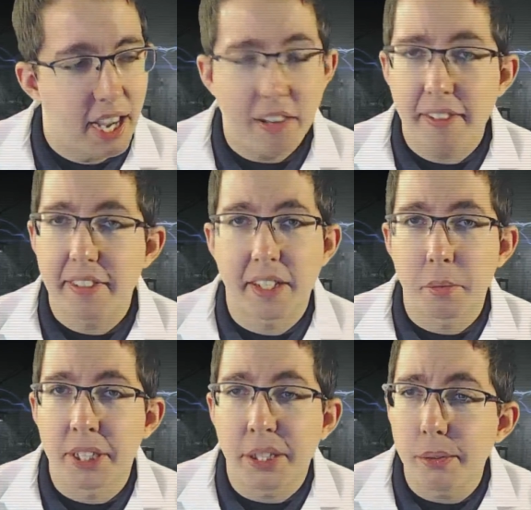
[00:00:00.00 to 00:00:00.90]
I don't think they're
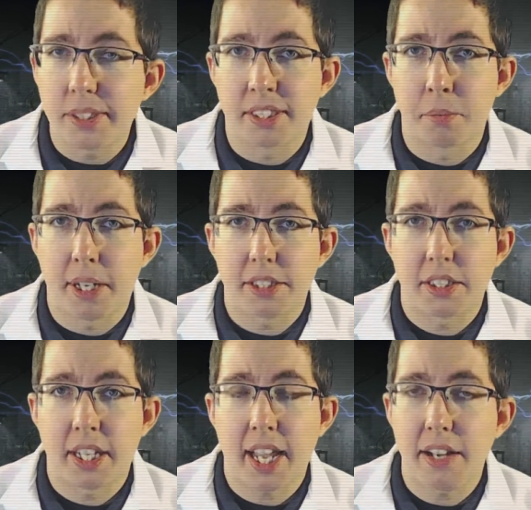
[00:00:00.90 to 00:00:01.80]
going to be used as
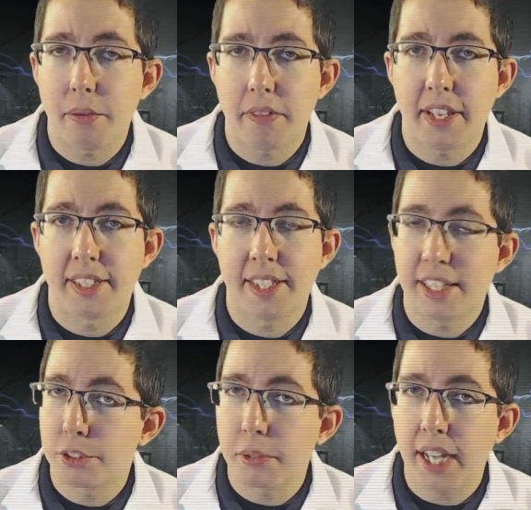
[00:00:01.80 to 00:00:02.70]
much. Like, I don't think
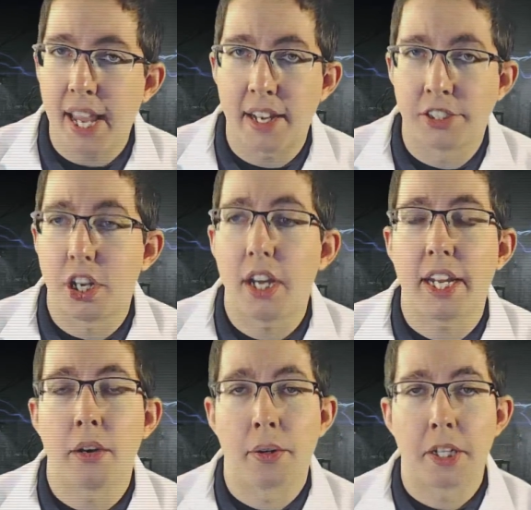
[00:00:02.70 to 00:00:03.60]
Tezzeret and
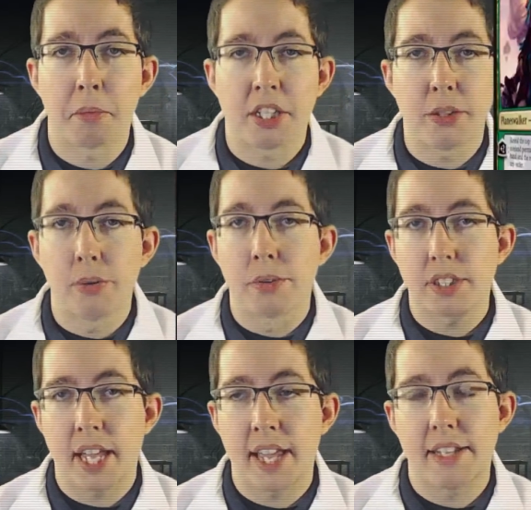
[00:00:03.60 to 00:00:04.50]
Ajani are going to be
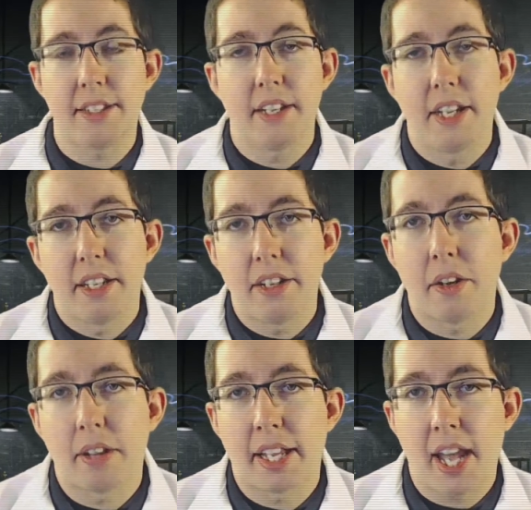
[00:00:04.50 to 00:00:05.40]
used. And
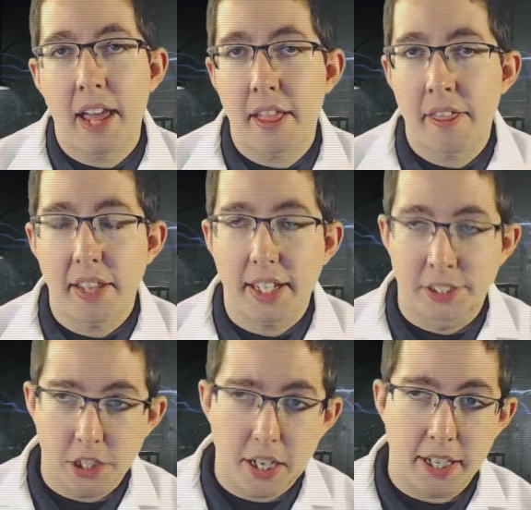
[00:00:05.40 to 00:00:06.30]
I think
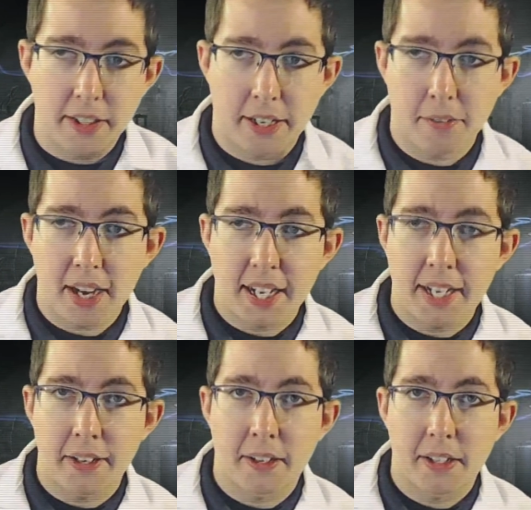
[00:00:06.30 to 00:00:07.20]
Ajani, like right
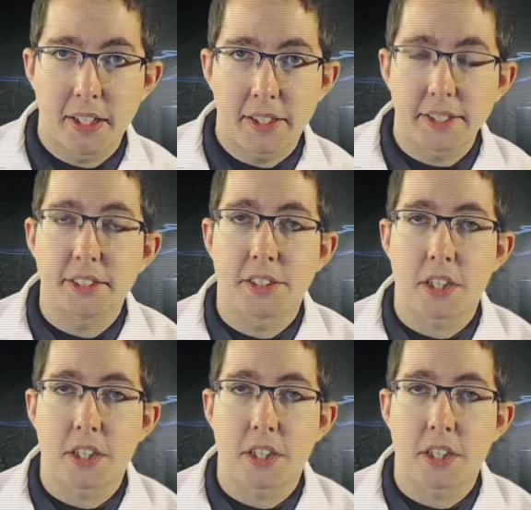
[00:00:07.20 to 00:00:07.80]
here, this